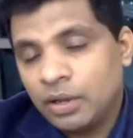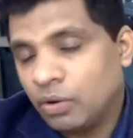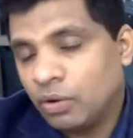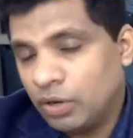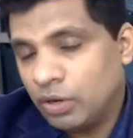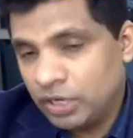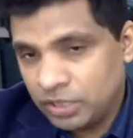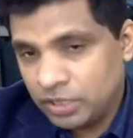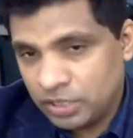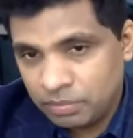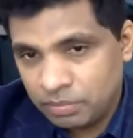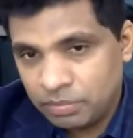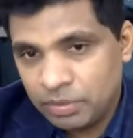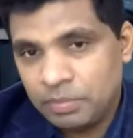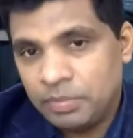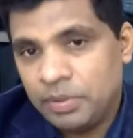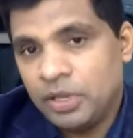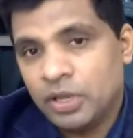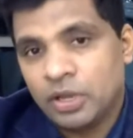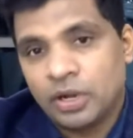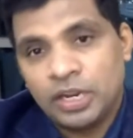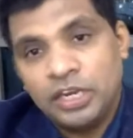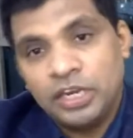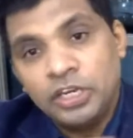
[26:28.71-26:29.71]
Only maybe
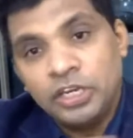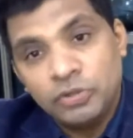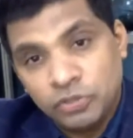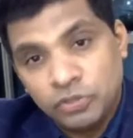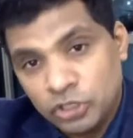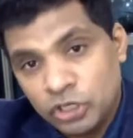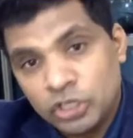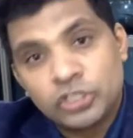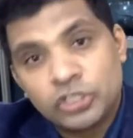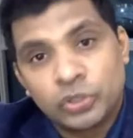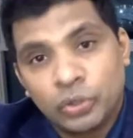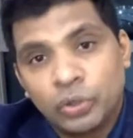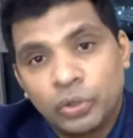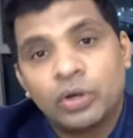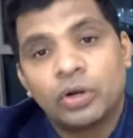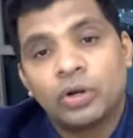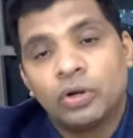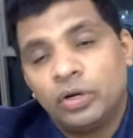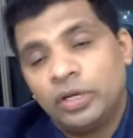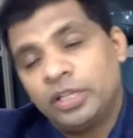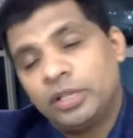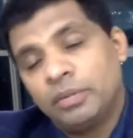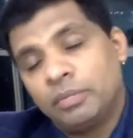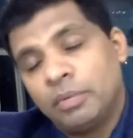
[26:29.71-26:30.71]
your individual store,
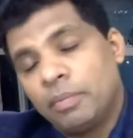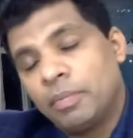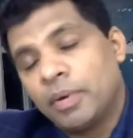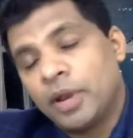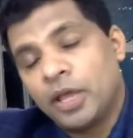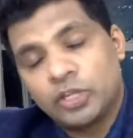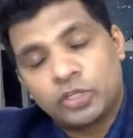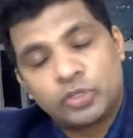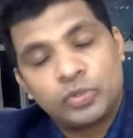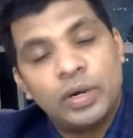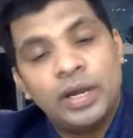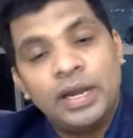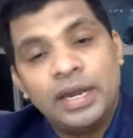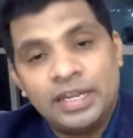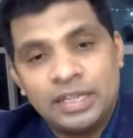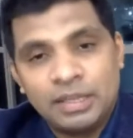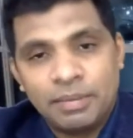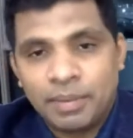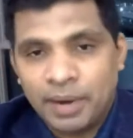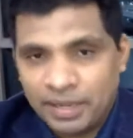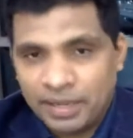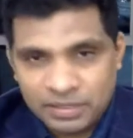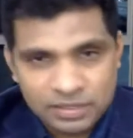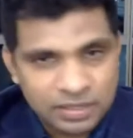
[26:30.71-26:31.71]
only the people has to edit the
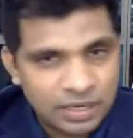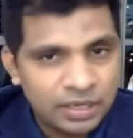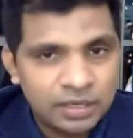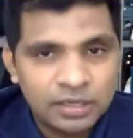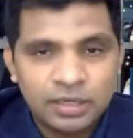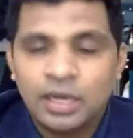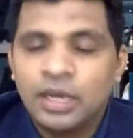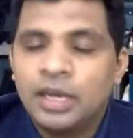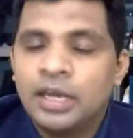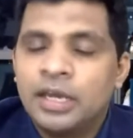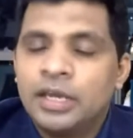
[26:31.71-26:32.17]
price, right?